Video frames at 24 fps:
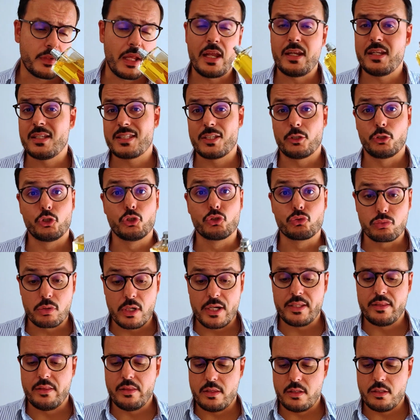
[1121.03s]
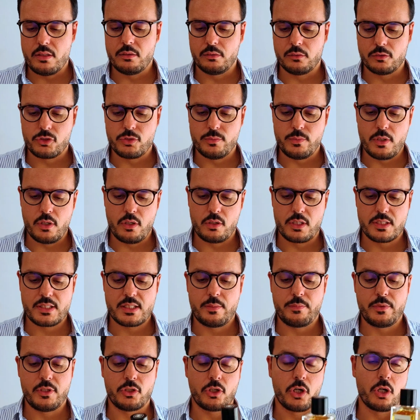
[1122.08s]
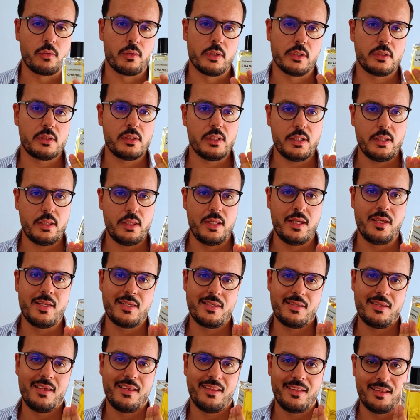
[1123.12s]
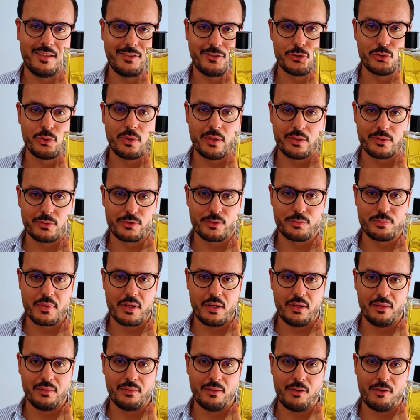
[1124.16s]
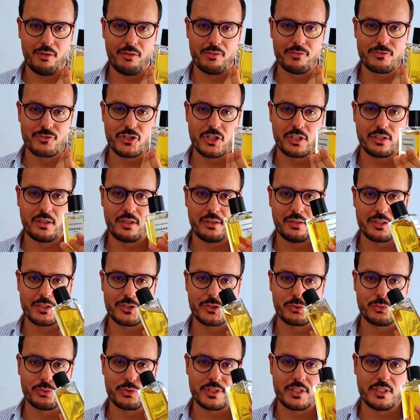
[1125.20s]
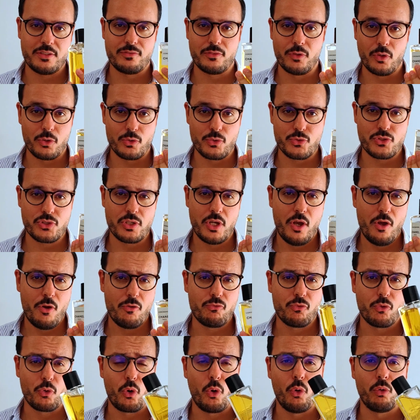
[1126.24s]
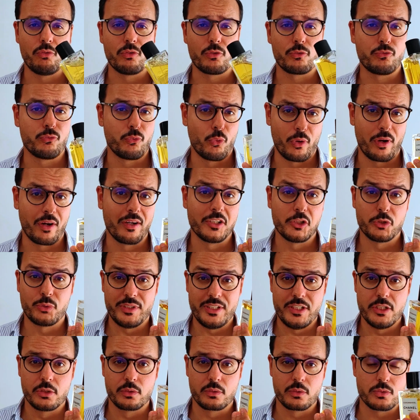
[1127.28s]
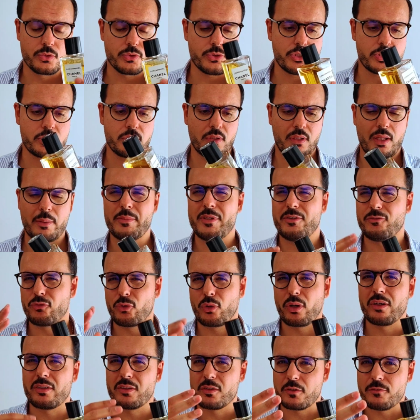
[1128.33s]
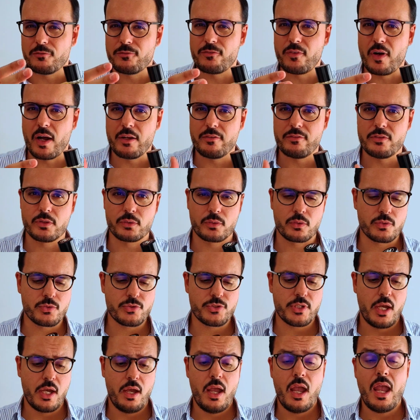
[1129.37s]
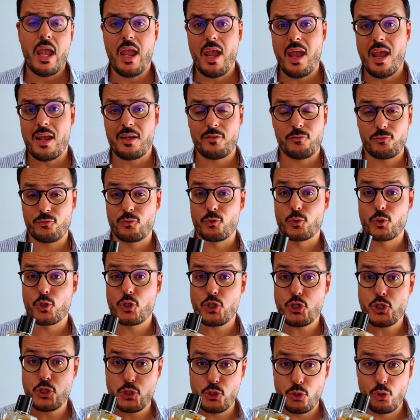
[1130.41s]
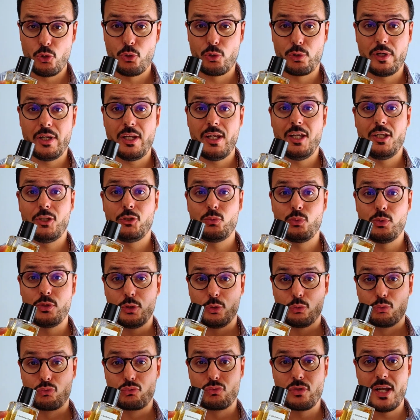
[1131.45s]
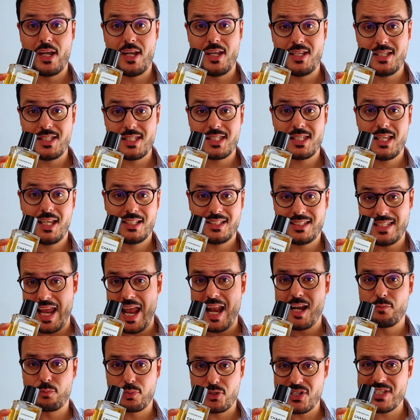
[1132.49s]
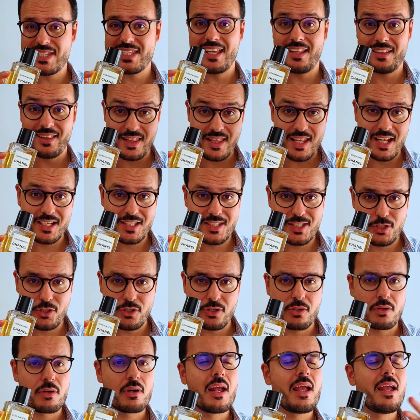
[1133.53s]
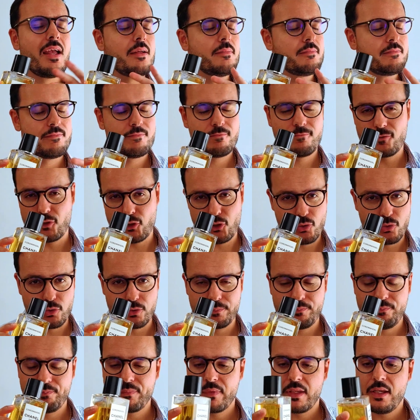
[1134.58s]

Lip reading: And it's a great deal, to be honest. I mean, currently the 200 ml of Chanel Exclusive goes for over 400 euros. I mean, 405 euros. And for sure, it will raise 10% next year, for sure.